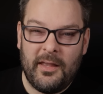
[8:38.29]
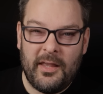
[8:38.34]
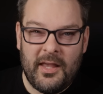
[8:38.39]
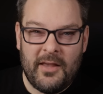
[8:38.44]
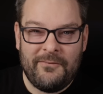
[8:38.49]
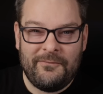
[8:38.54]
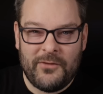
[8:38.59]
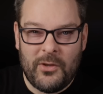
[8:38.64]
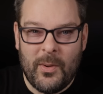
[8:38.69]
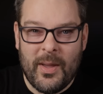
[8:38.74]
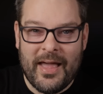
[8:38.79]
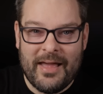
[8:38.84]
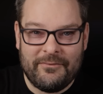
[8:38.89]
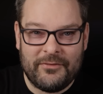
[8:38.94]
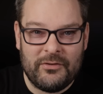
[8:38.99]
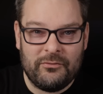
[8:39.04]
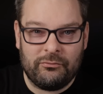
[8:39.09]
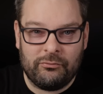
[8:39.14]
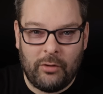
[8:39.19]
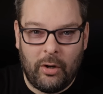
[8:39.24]
If you
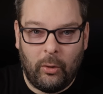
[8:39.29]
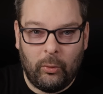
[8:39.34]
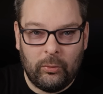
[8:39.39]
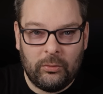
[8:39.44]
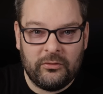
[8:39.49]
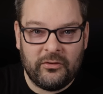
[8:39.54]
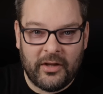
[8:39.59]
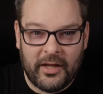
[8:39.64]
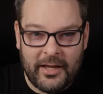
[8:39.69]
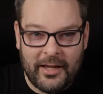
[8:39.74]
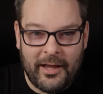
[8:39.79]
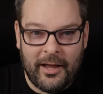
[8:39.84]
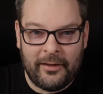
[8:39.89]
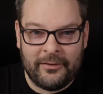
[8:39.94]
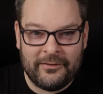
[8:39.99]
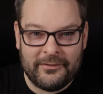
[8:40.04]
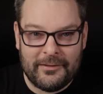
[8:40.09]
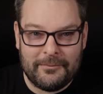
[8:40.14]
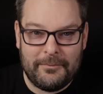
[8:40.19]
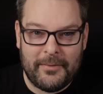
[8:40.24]
haven't rolled a
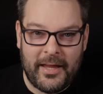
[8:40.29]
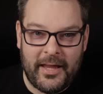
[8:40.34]
custom